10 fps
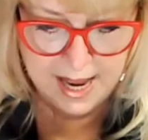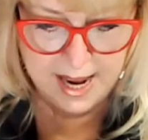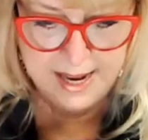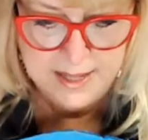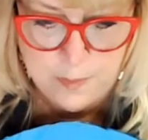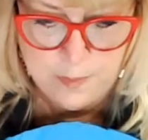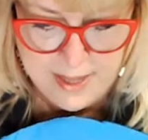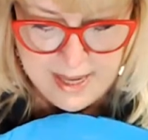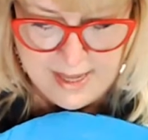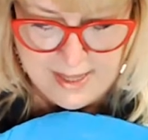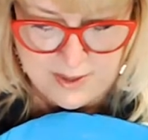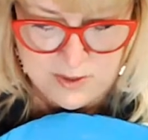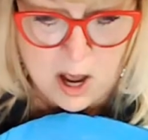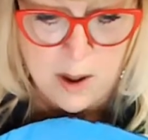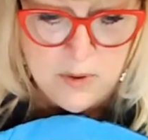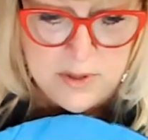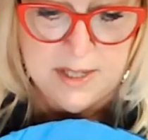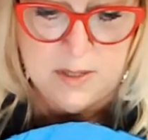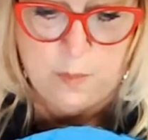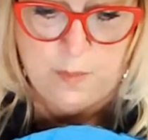and it's big. It's almost
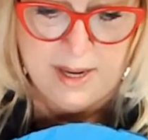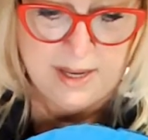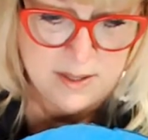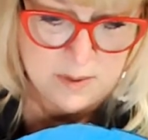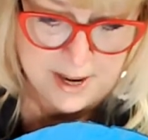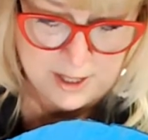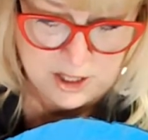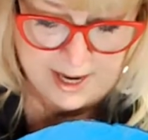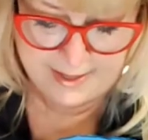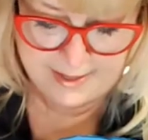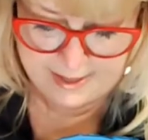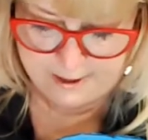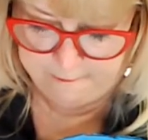as big as my chest.